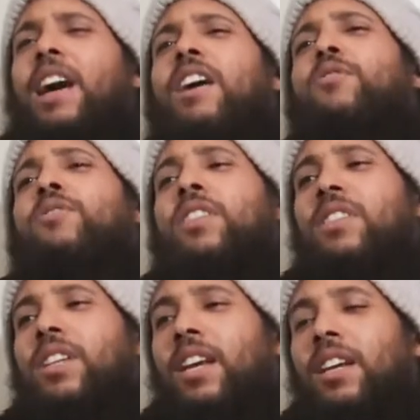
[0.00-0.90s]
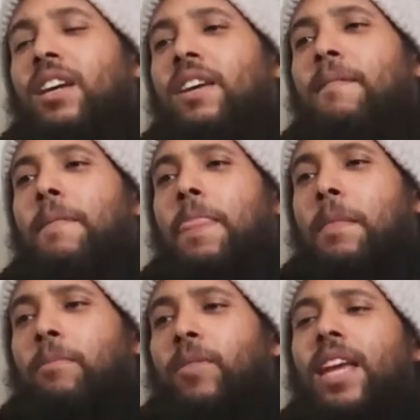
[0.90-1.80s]
often say,
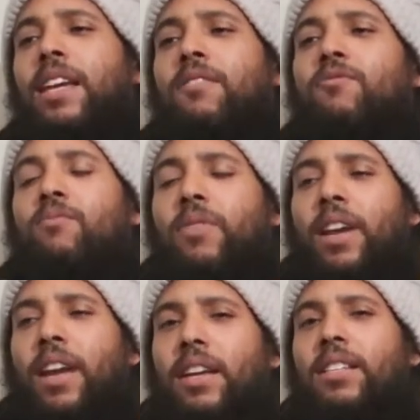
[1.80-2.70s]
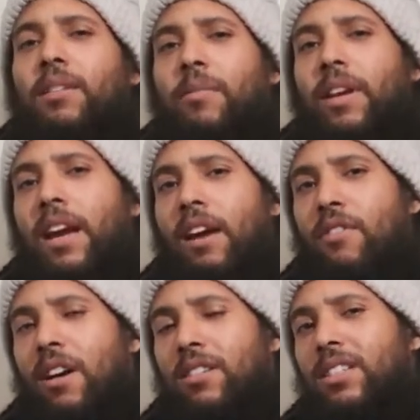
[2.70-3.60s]
they estimate at
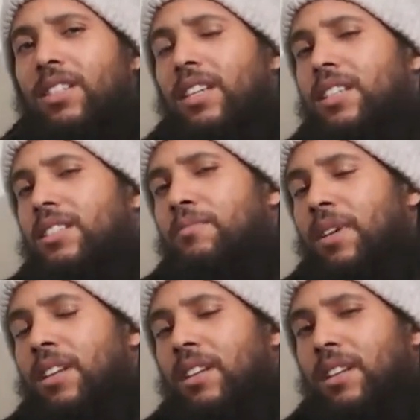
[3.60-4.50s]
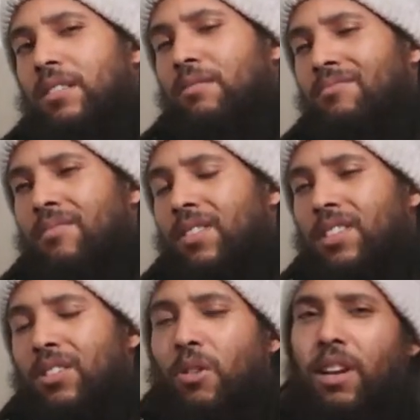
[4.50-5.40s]
around 6 million
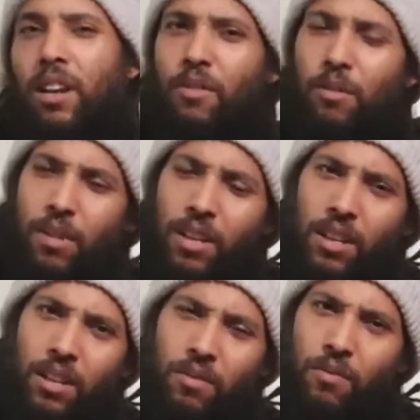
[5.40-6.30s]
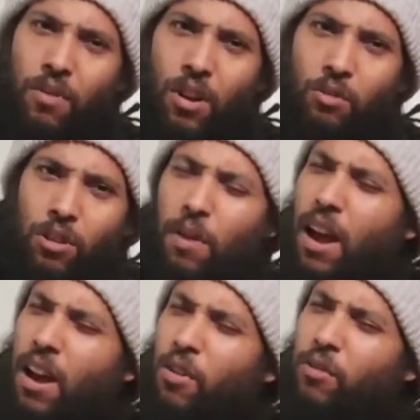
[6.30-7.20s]
to 11 million followers, but
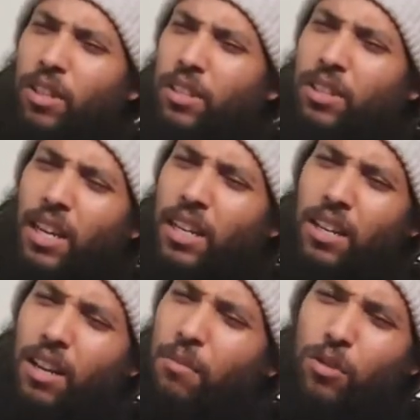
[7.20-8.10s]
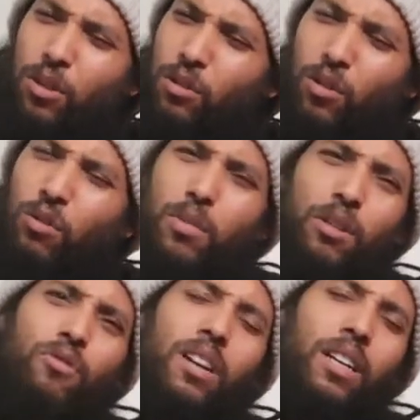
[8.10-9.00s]
I often say the numbers could be
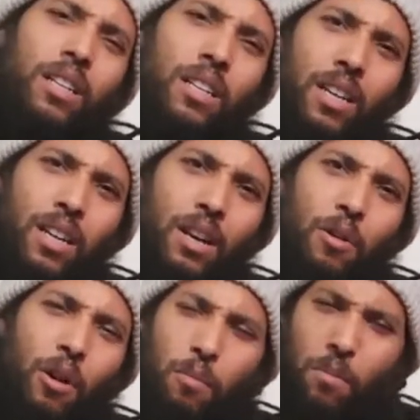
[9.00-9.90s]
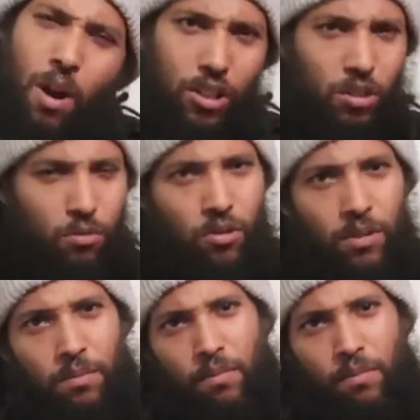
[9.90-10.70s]
really much more.